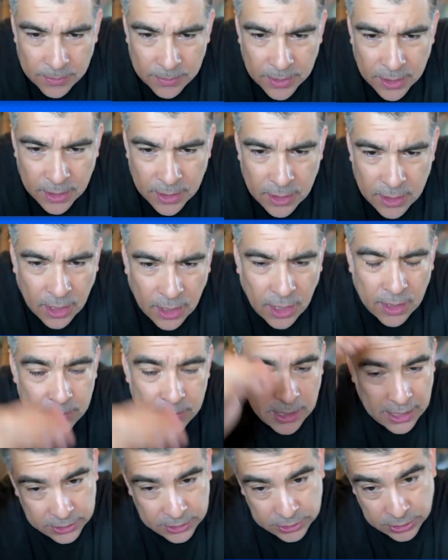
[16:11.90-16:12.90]
man. I
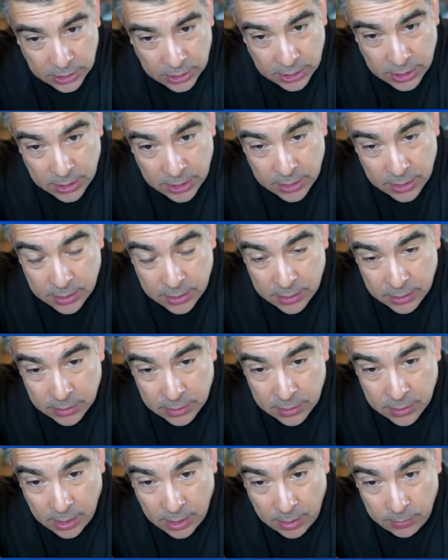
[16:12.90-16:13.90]

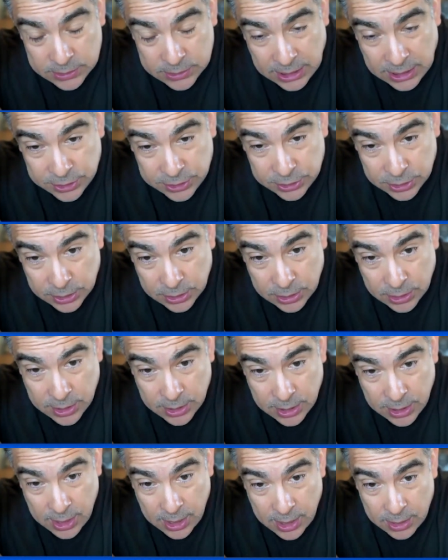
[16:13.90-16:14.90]
was actually
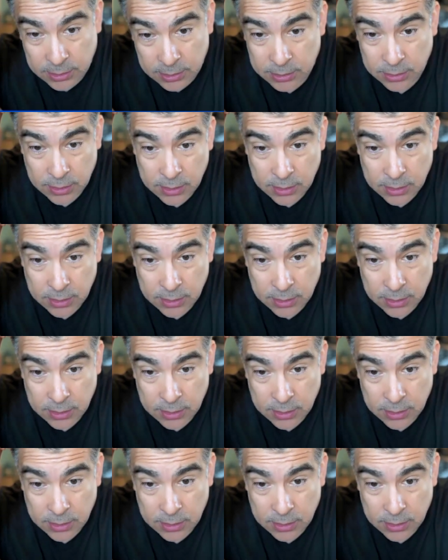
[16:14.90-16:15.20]
looking at